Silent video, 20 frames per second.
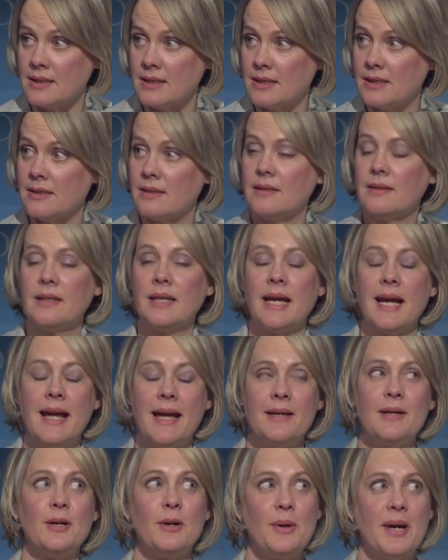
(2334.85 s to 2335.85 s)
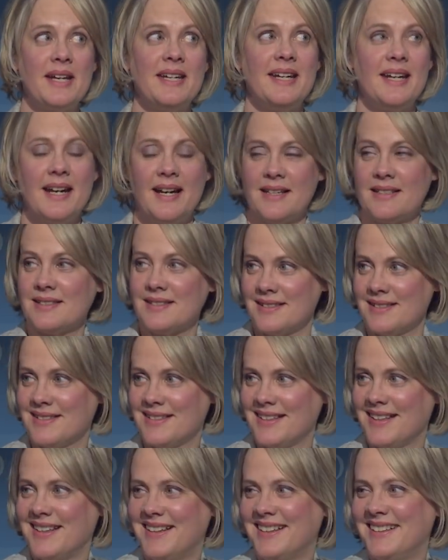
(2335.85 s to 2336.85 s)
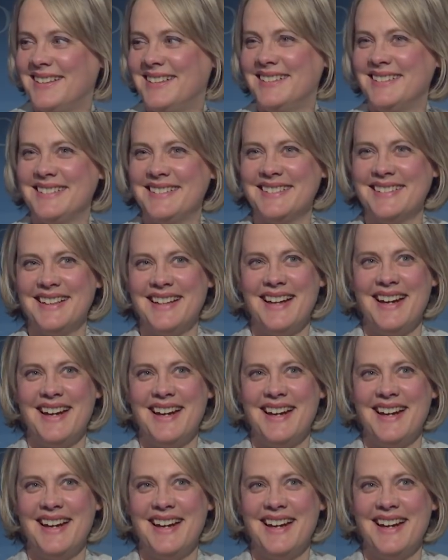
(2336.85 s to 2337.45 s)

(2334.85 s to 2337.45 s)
Nuns? The N-O-N-E-S. Not, yeah.